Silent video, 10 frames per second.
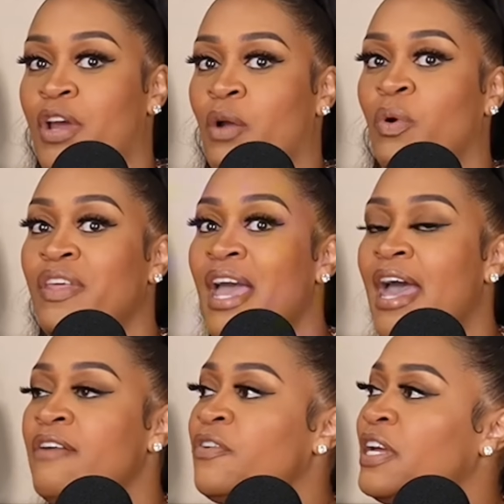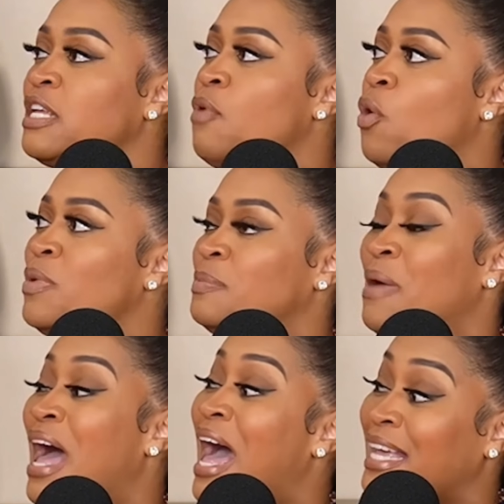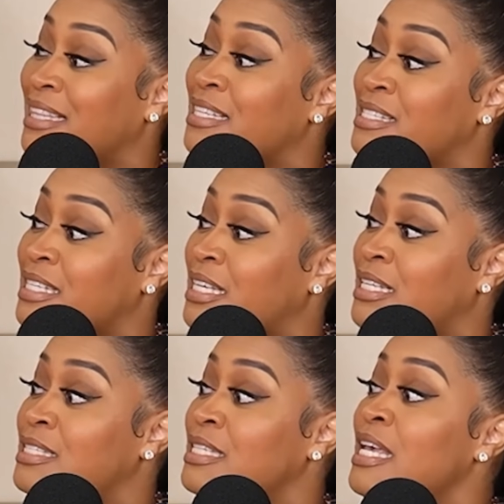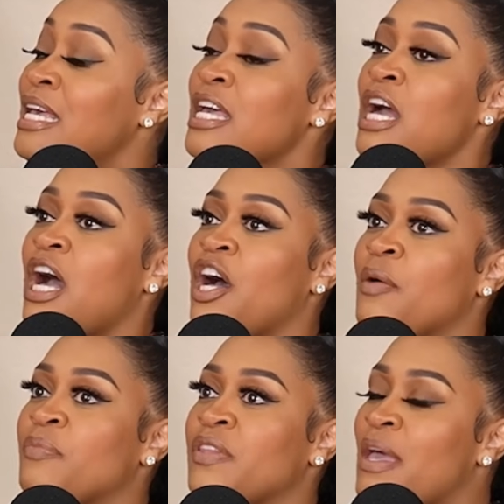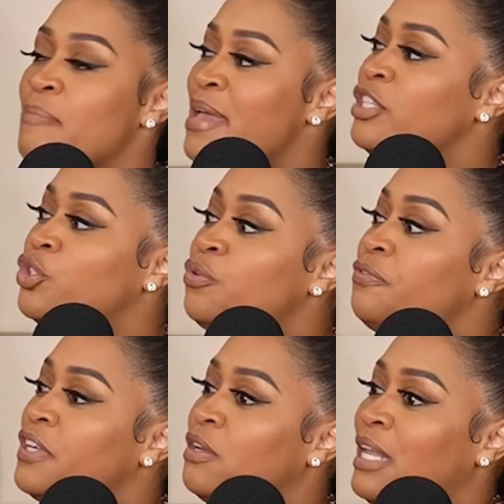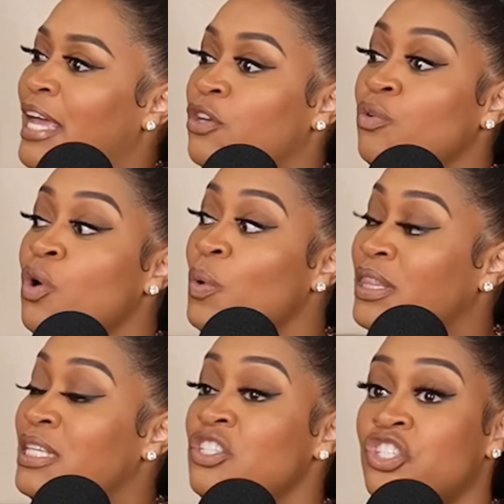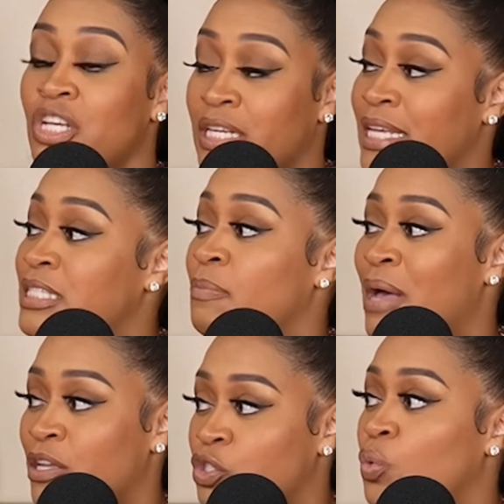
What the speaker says: were there ever any moments behind the scenes that made you feel like, you know what, this is about to